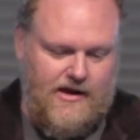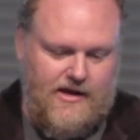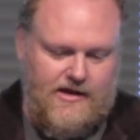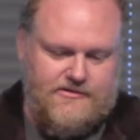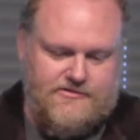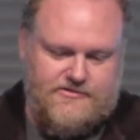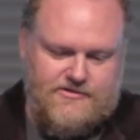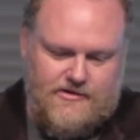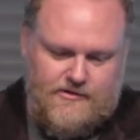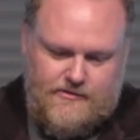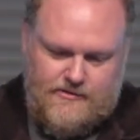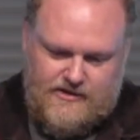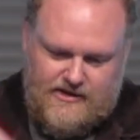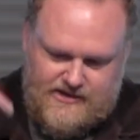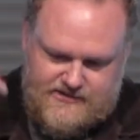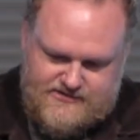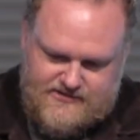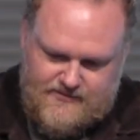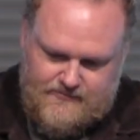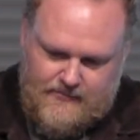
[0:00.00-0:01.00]
And so
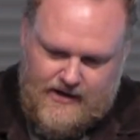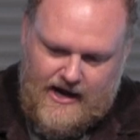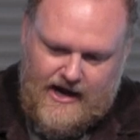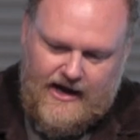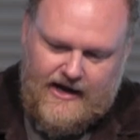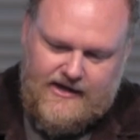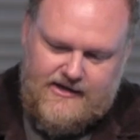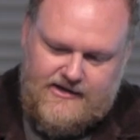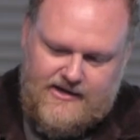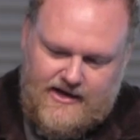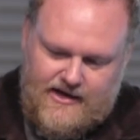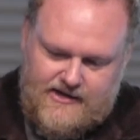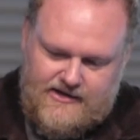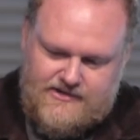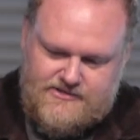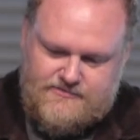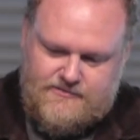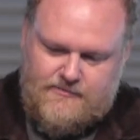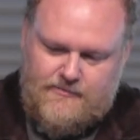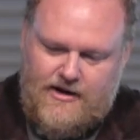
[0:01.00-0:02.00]
it's the mind, and
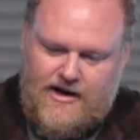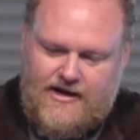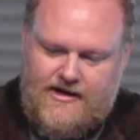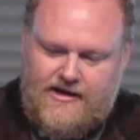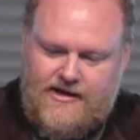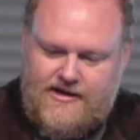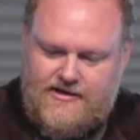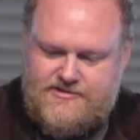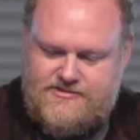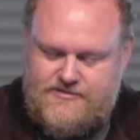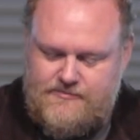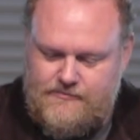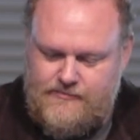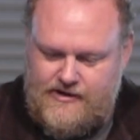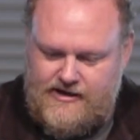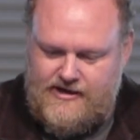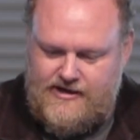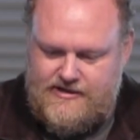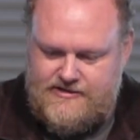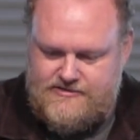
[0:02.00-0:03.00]
he's reminding us and
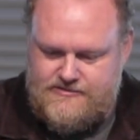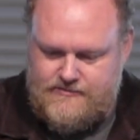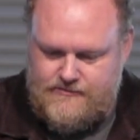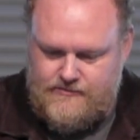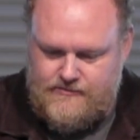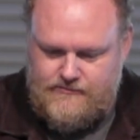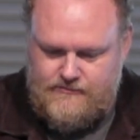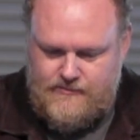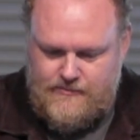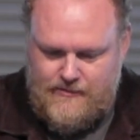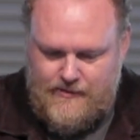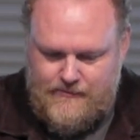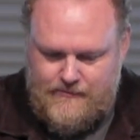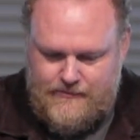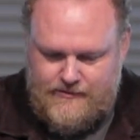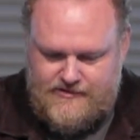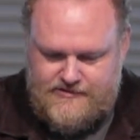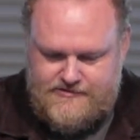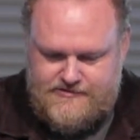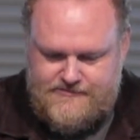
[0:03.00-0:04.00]
bringing it to
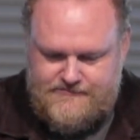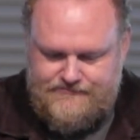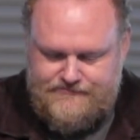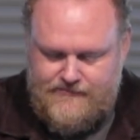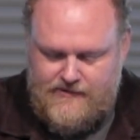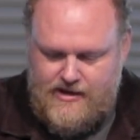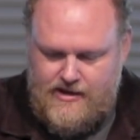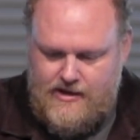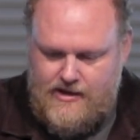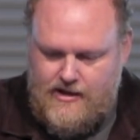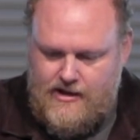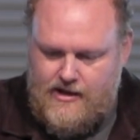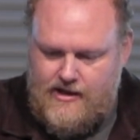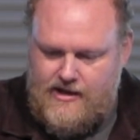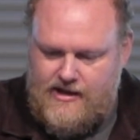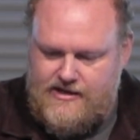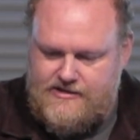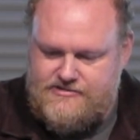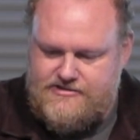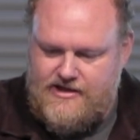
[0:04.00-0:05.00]
remembrance.
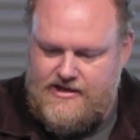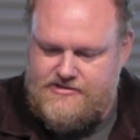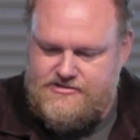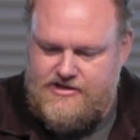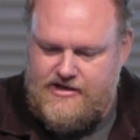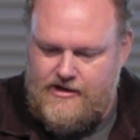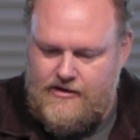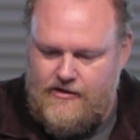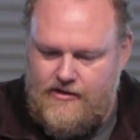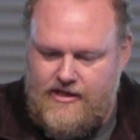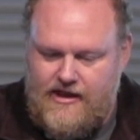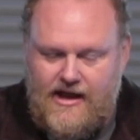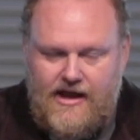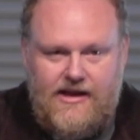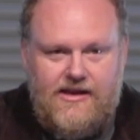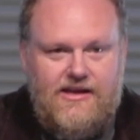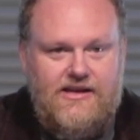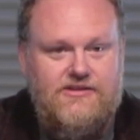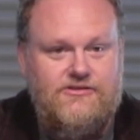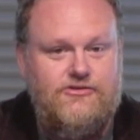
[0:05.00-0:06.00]
He says here
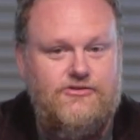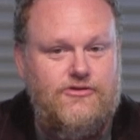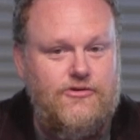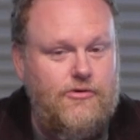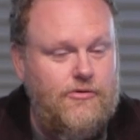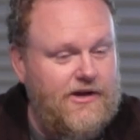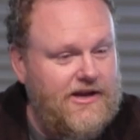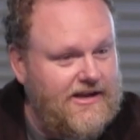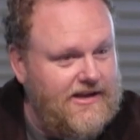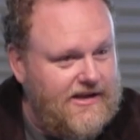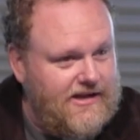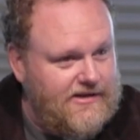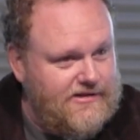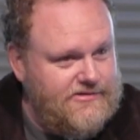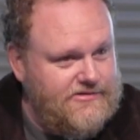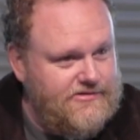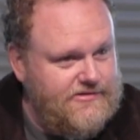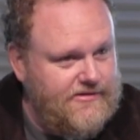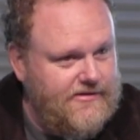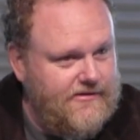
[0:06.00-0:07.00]
that he's doing
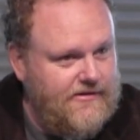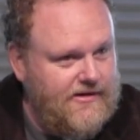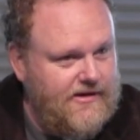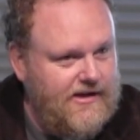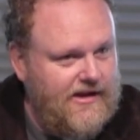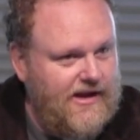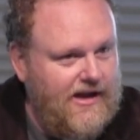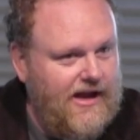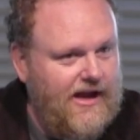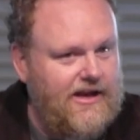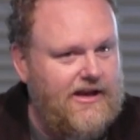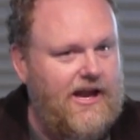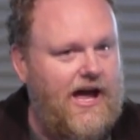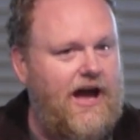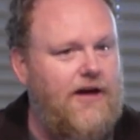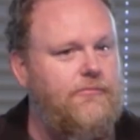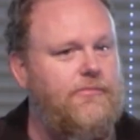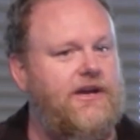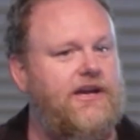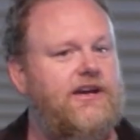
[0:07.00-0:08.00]
this
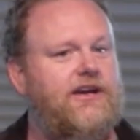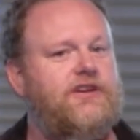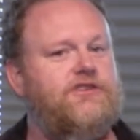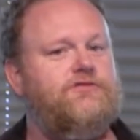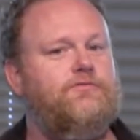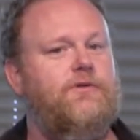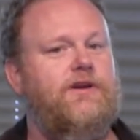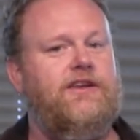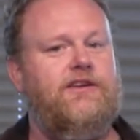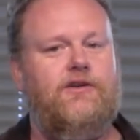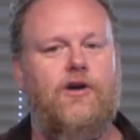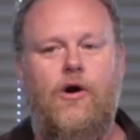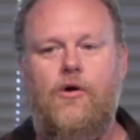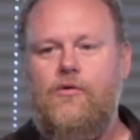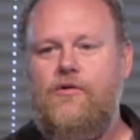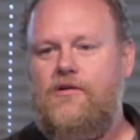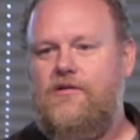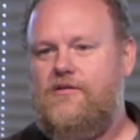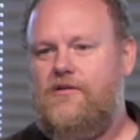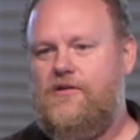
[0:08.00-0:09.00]
not because we
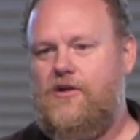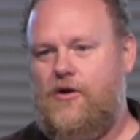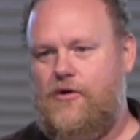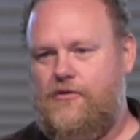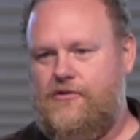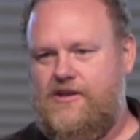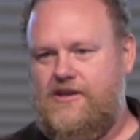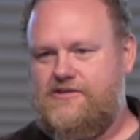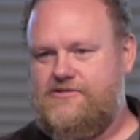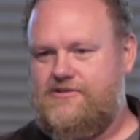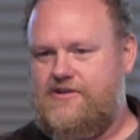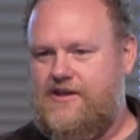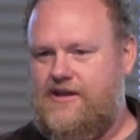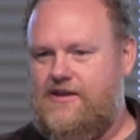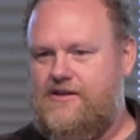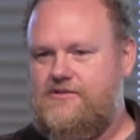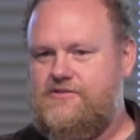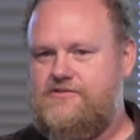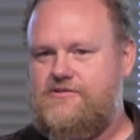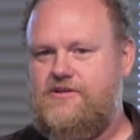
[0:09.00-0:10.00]
don't know these
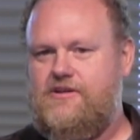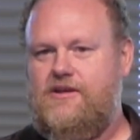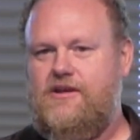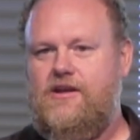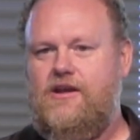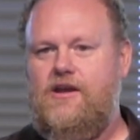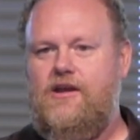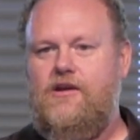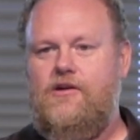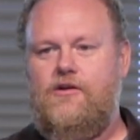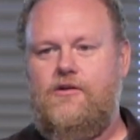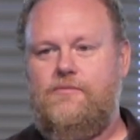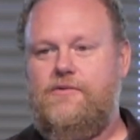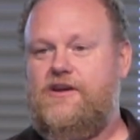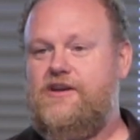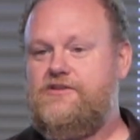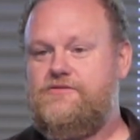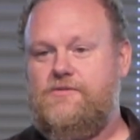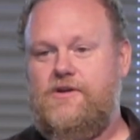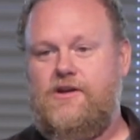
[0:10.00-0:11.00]
things or because